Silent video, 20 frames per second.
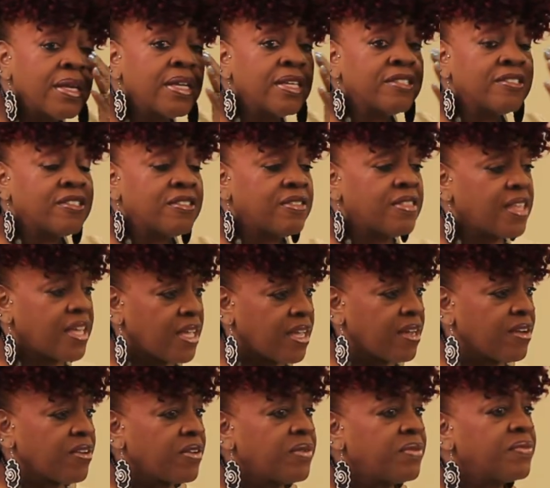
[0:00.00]
It's
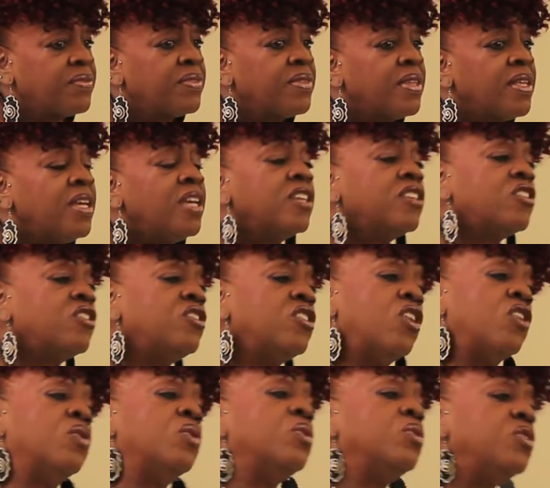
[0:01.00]
there. To
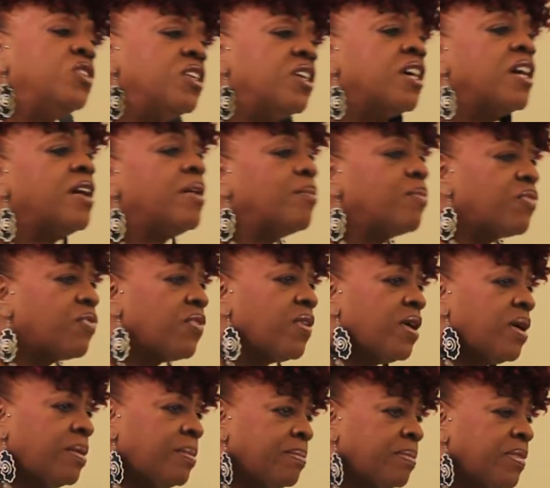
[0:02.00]
know who you come
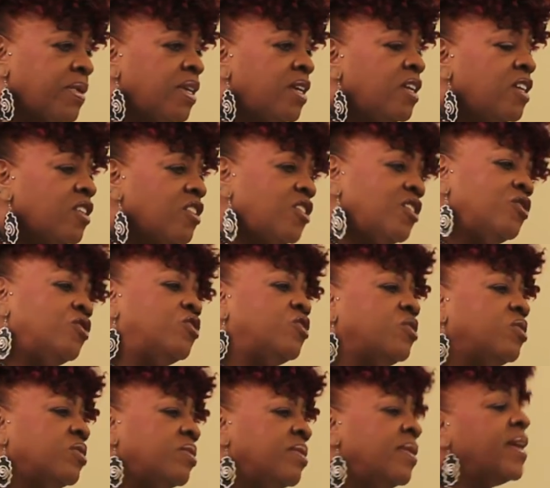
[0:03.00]
from
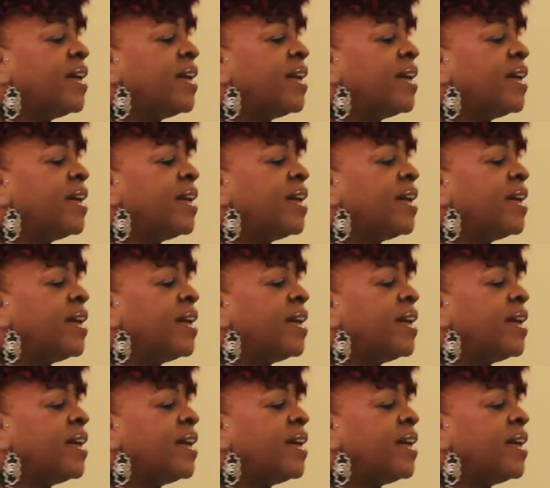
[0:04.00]
gives you